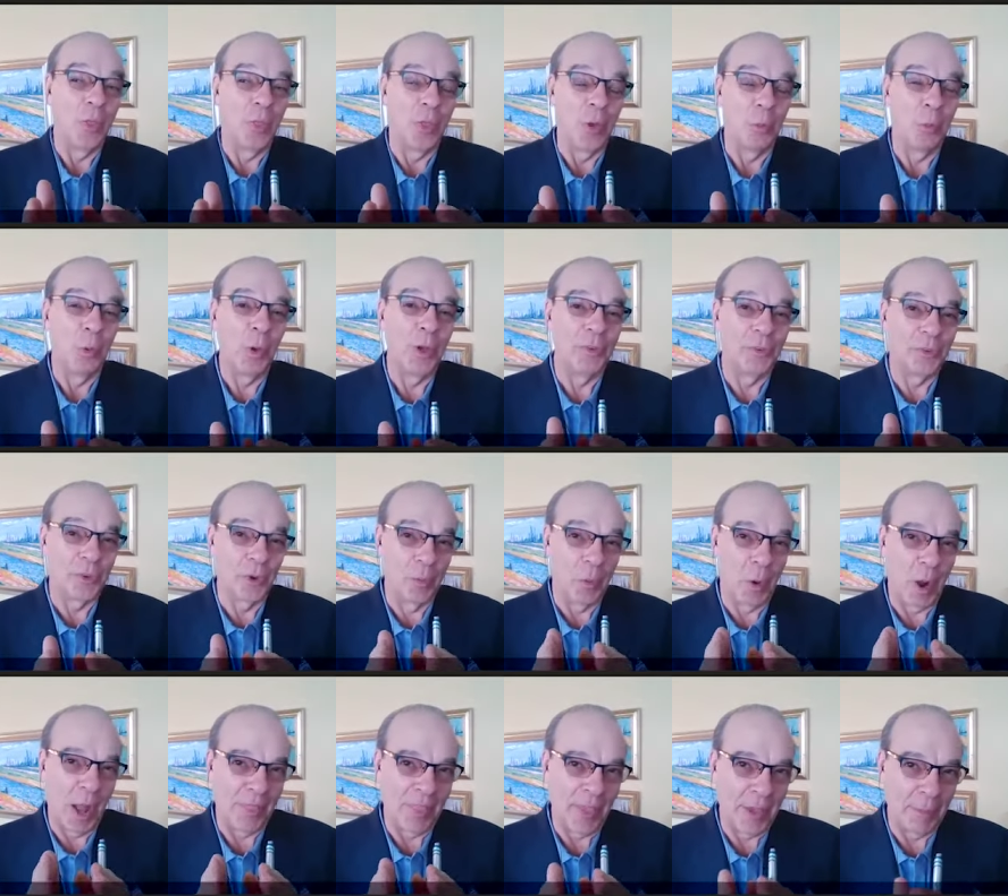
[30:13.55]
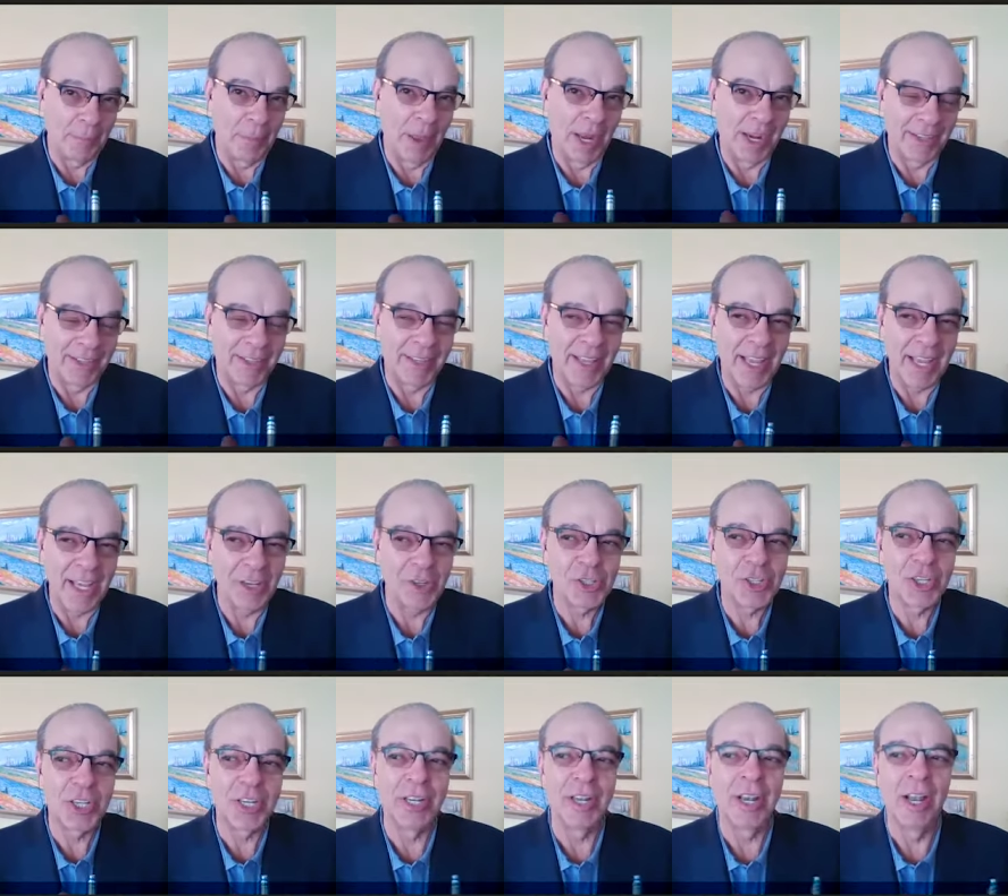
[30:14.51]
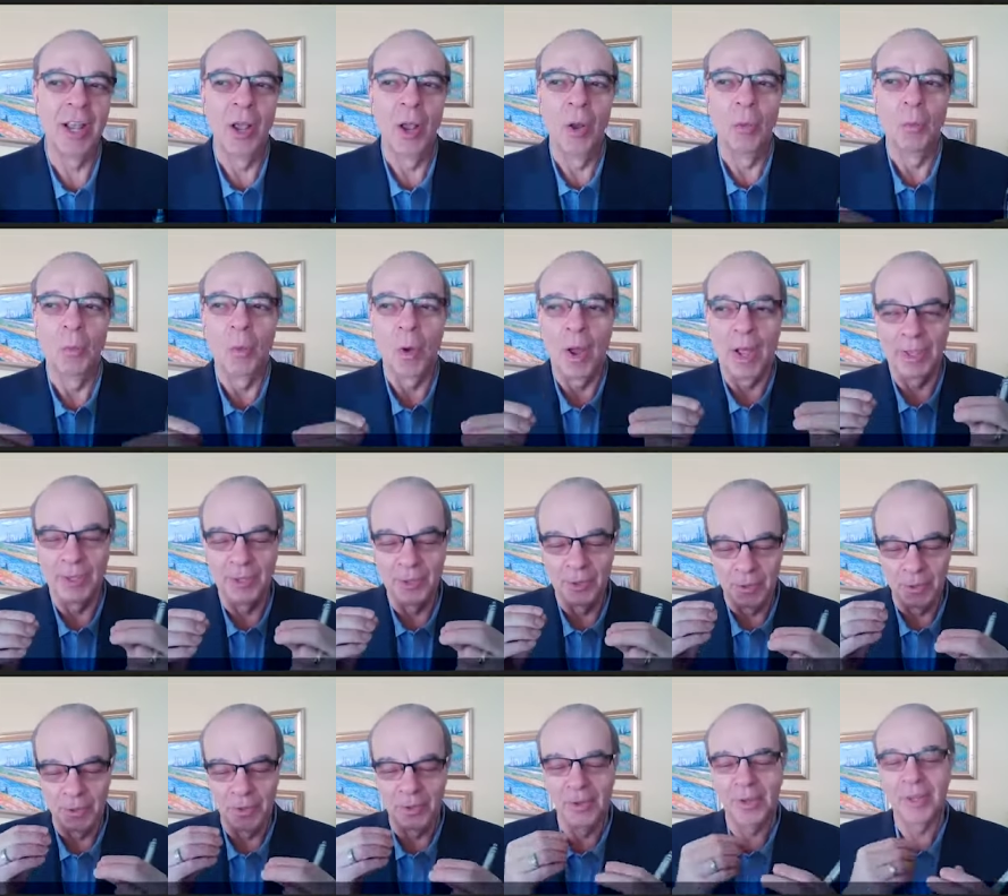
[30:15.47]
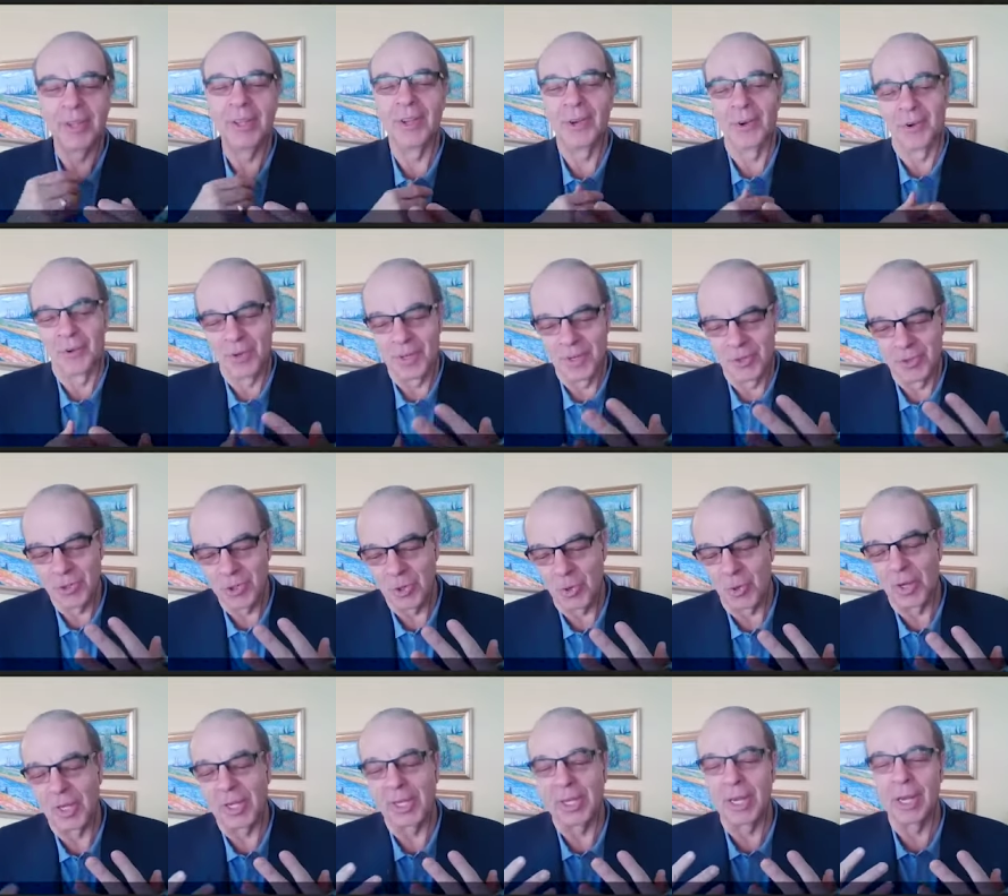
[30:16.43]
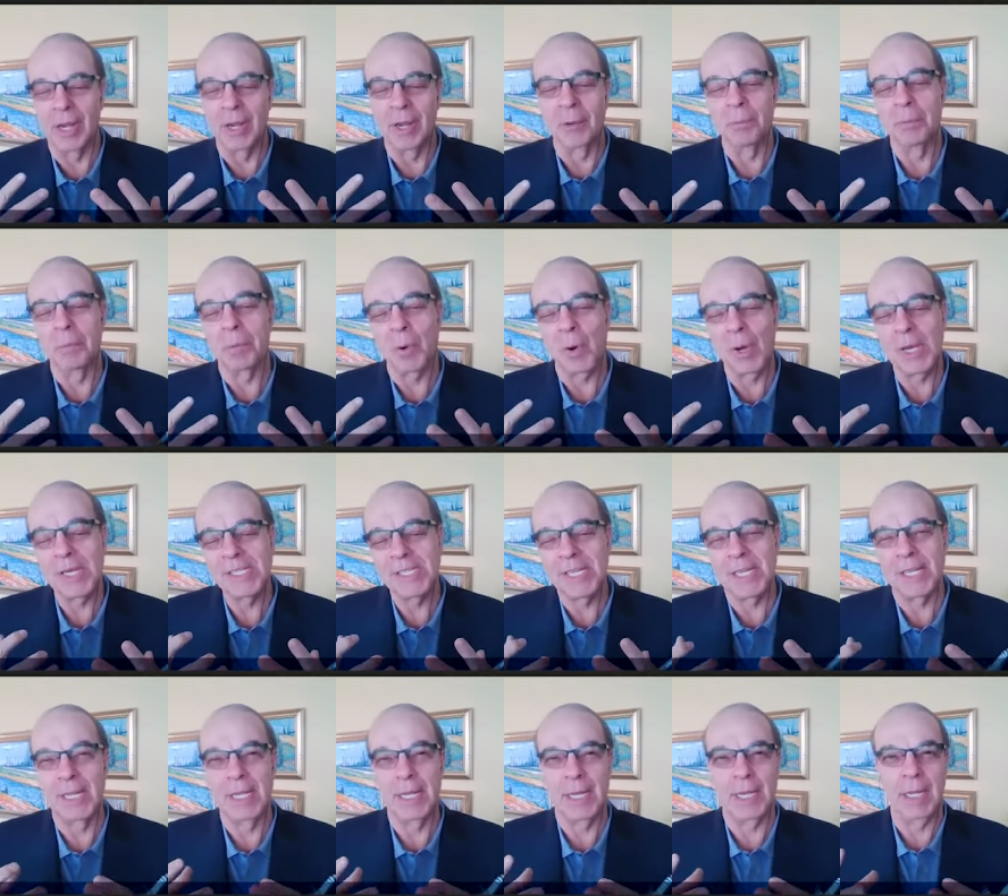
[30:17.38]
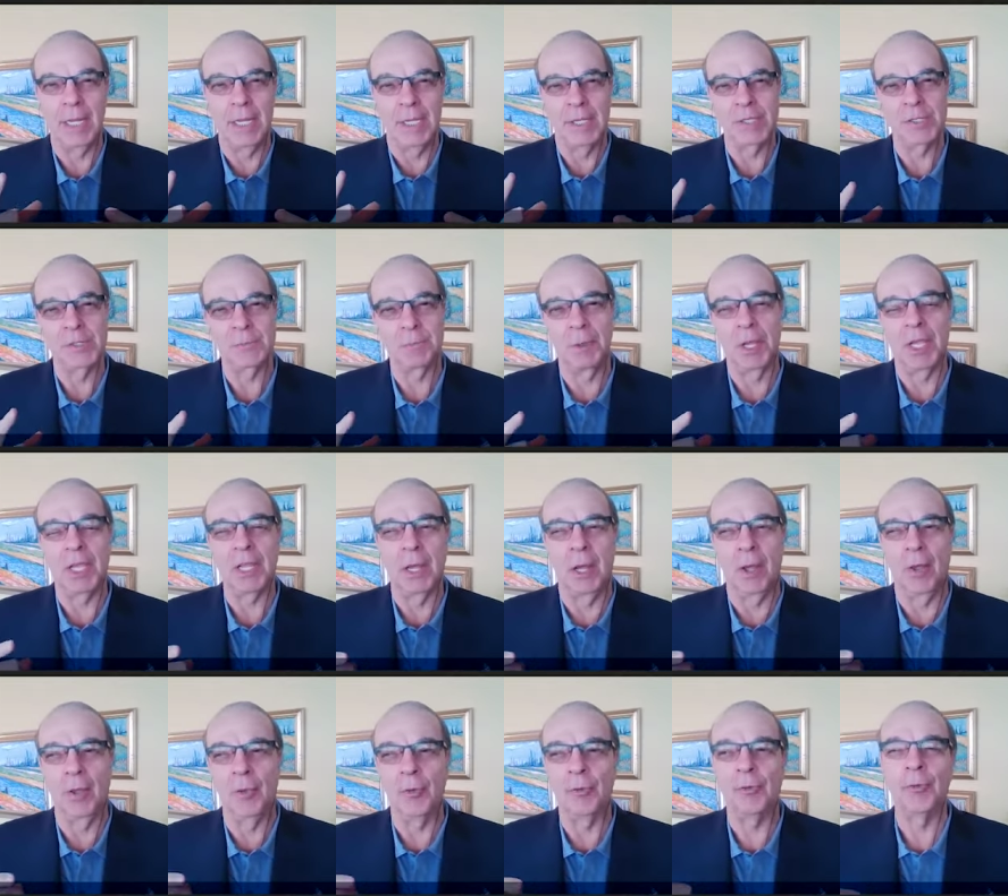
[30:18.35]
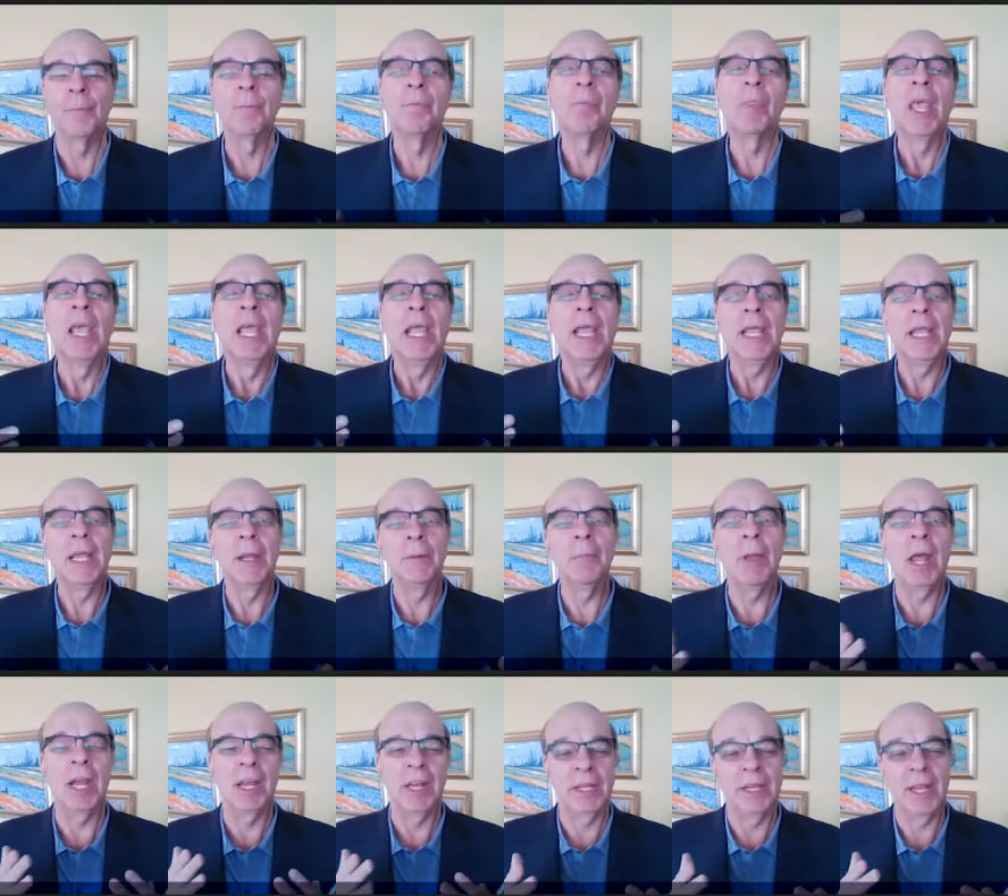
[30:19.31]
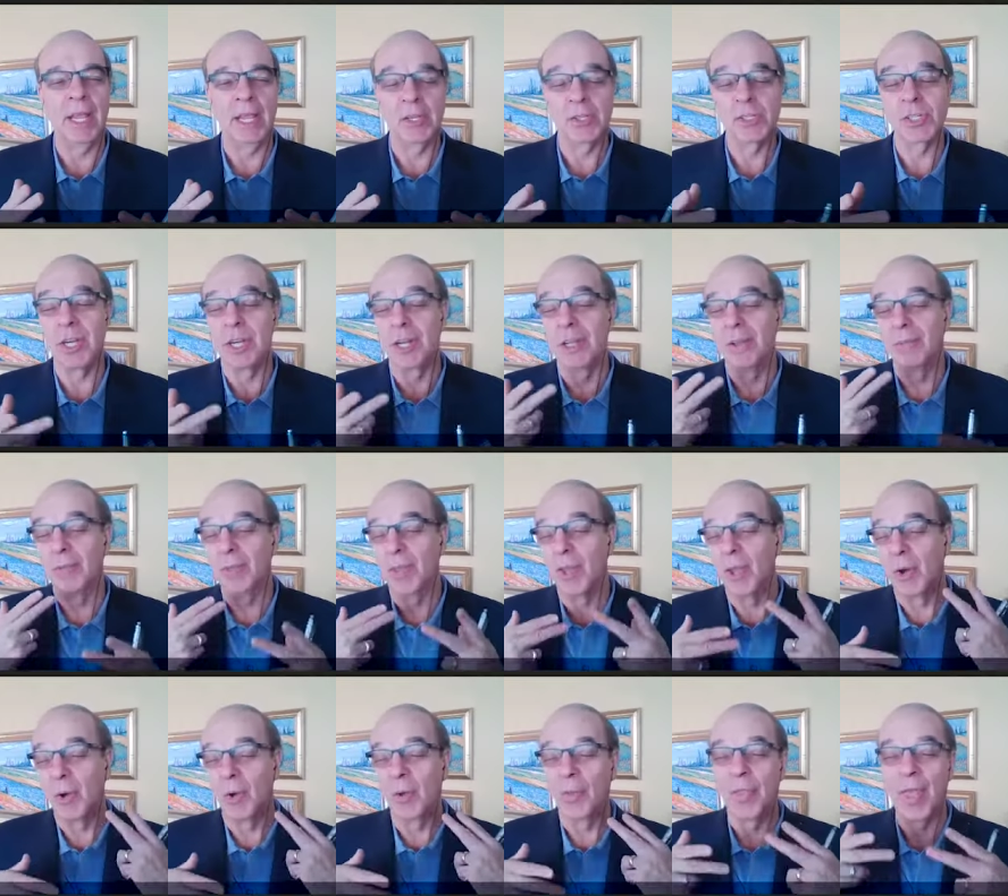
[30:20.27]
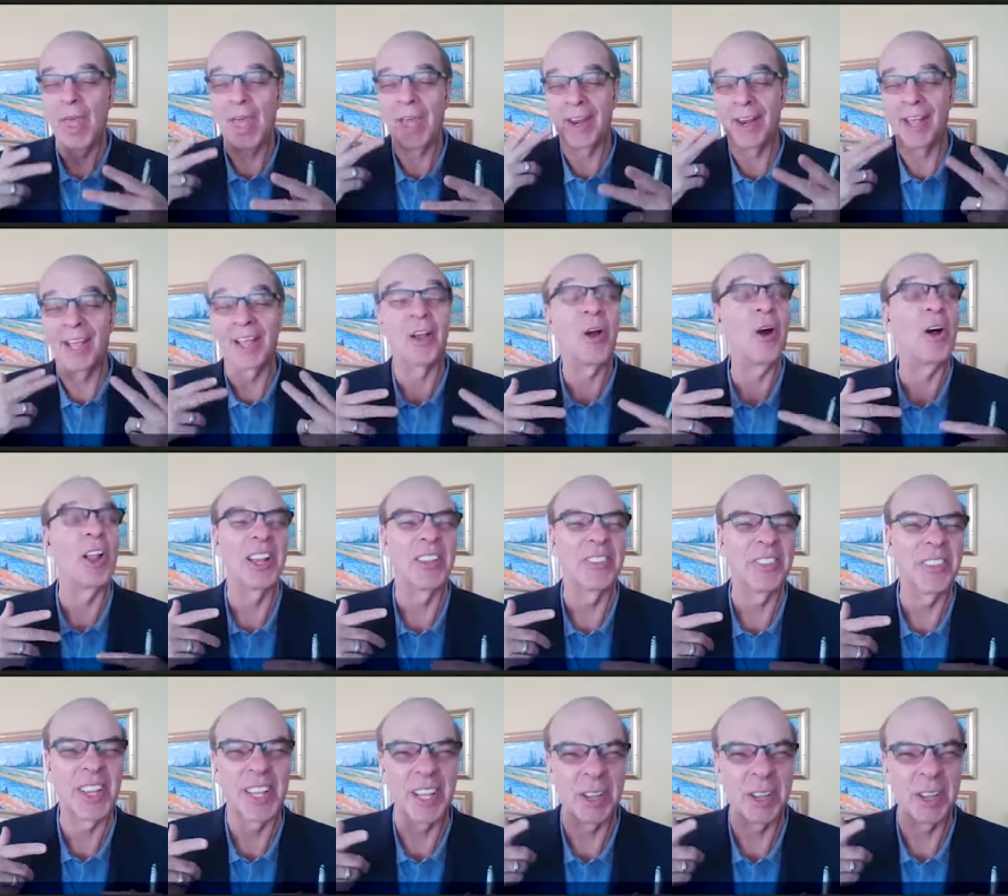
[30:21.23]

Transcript: the reason why that meditation, why you're, you know, enjoying it and embracing it, is because in meditation, even though that, I call it the